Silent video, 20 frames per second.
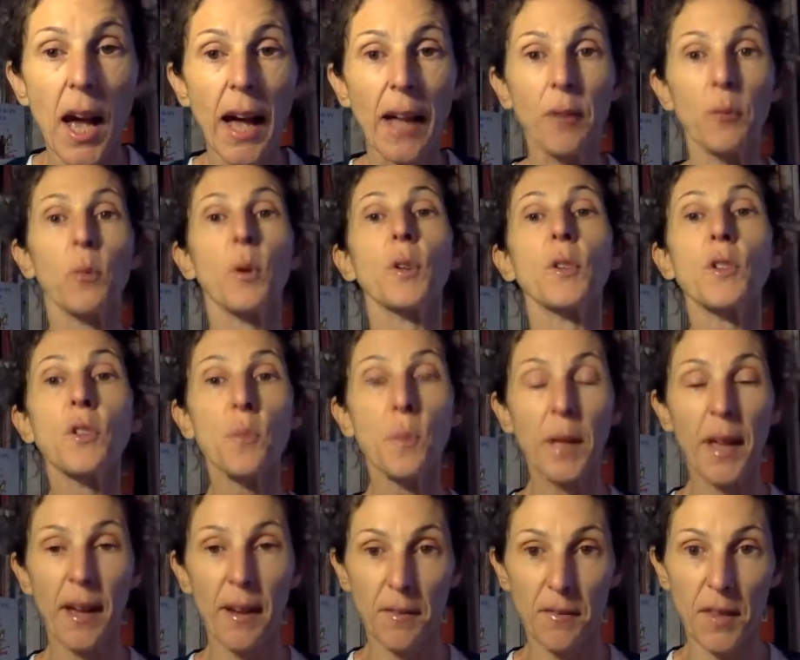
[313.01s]
And once
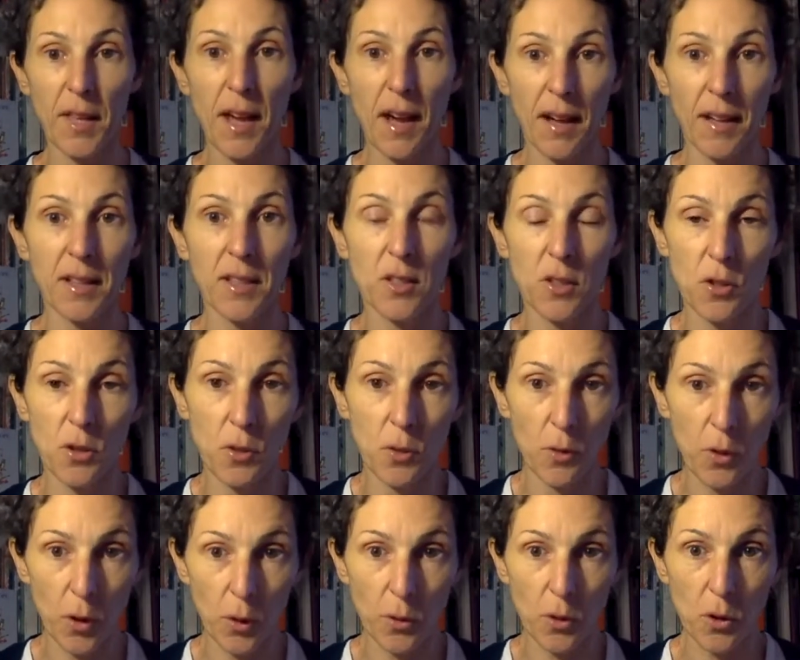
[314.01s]
we have the answers
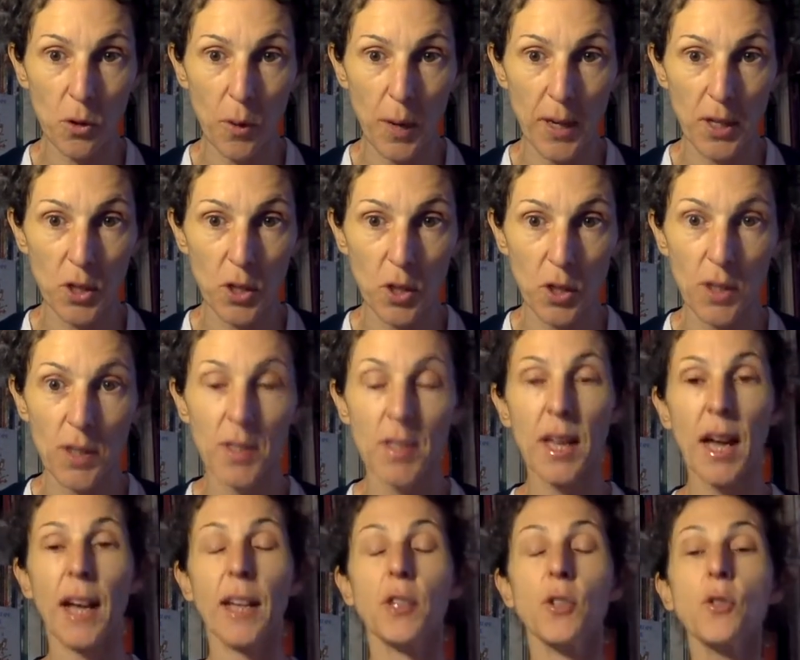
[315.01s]
to those
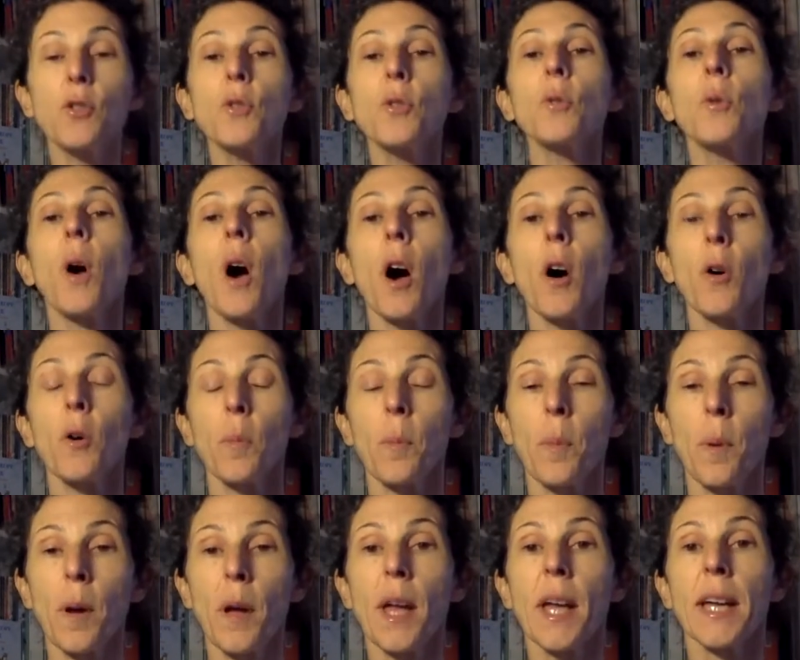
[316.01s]
questions, I do
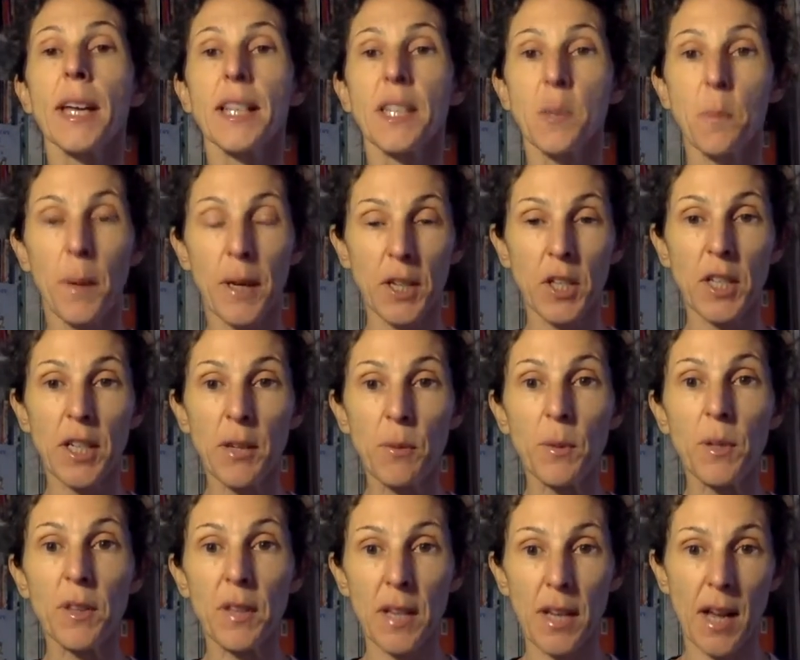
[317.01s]
hope, especially
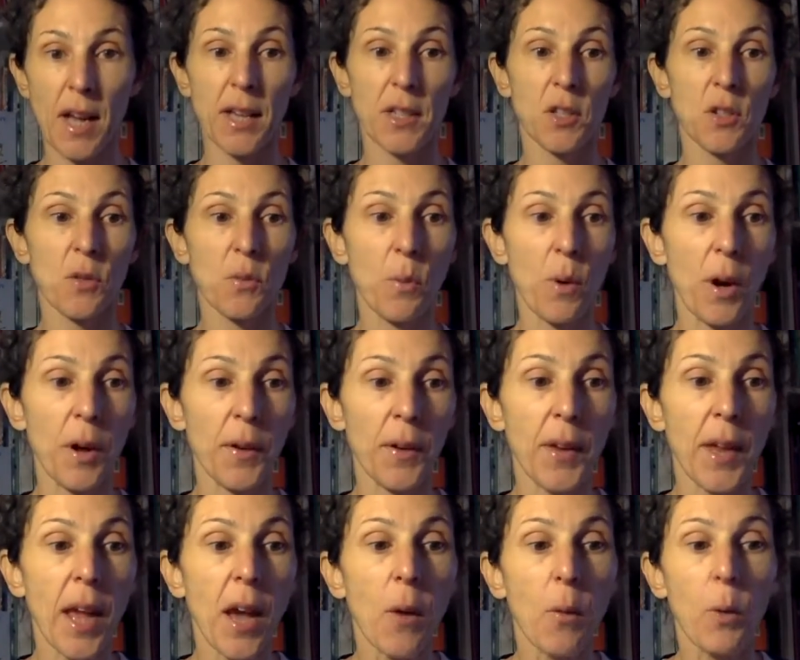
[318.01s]
with the last
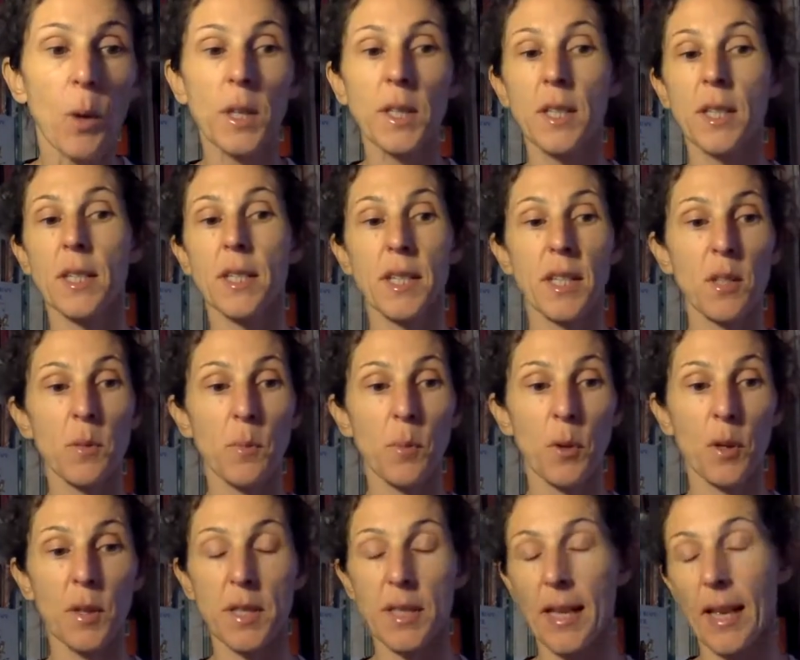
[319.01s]
one, what does this
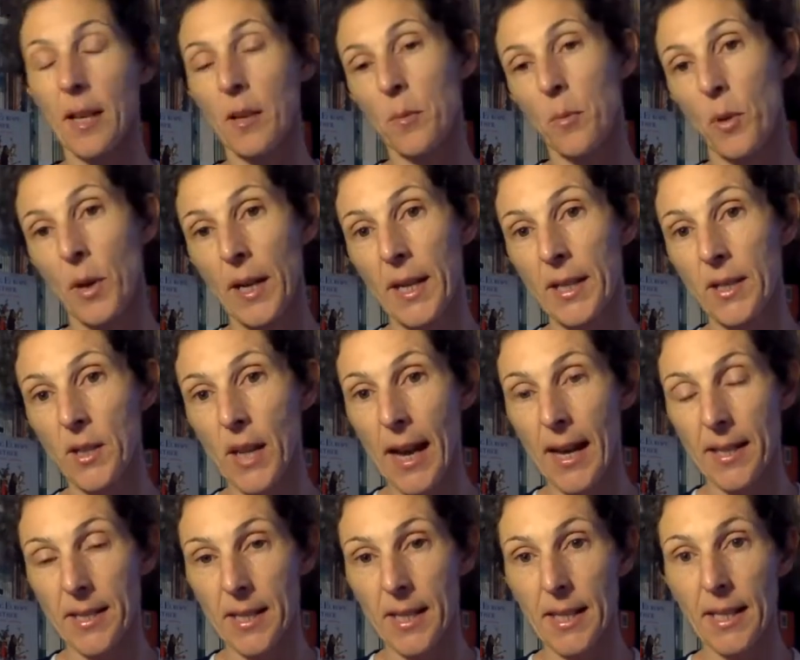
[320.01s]
book celebrate?
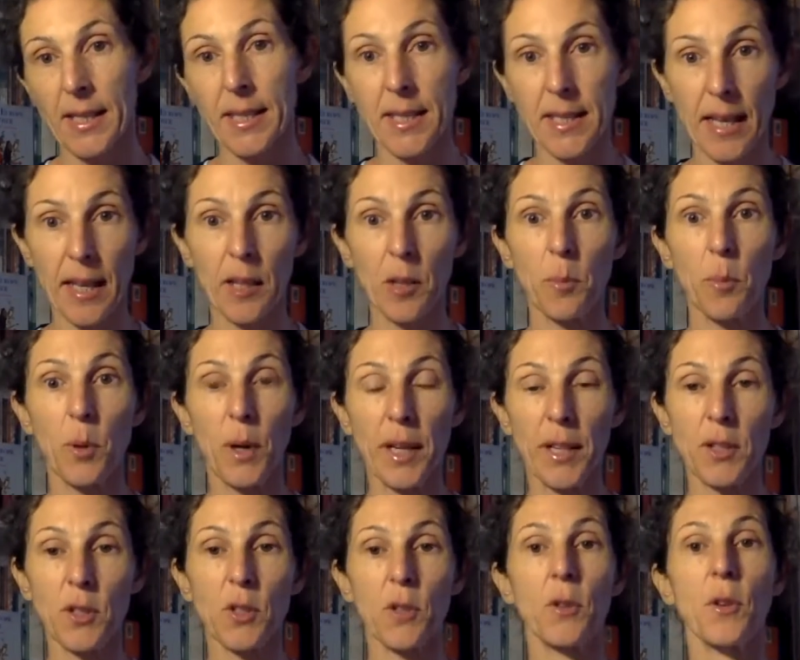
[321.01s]
As in, it
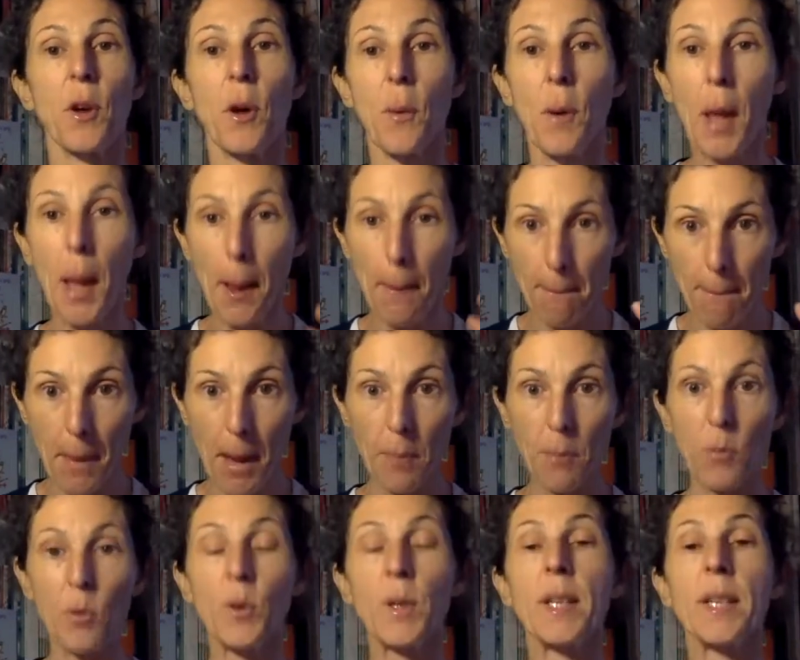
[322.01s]
celebrates,
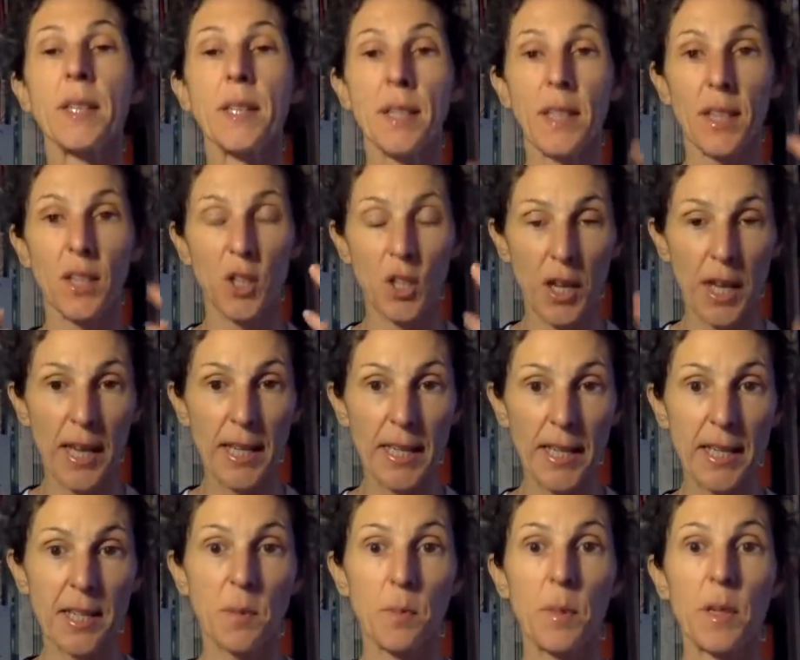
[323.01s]
memories,
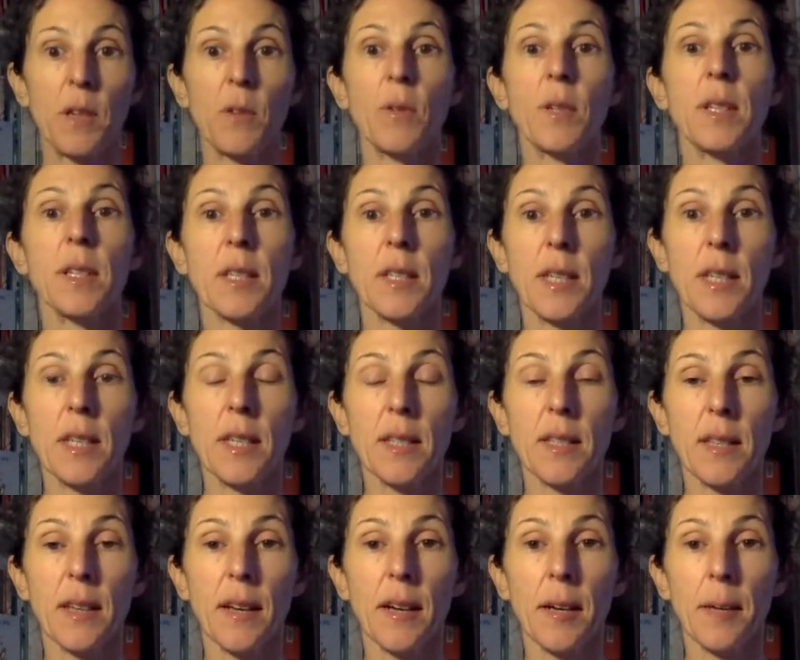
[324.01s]
shared
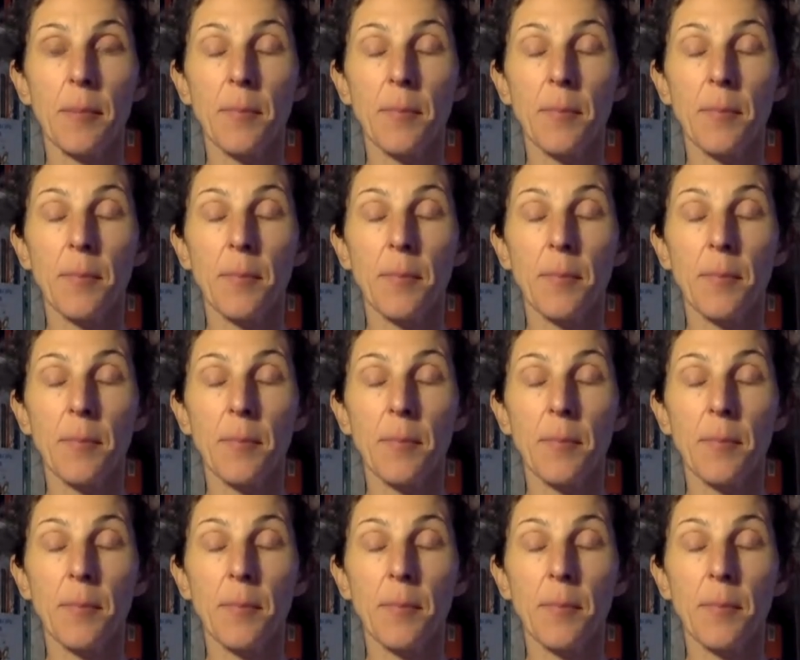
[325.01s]
experiences,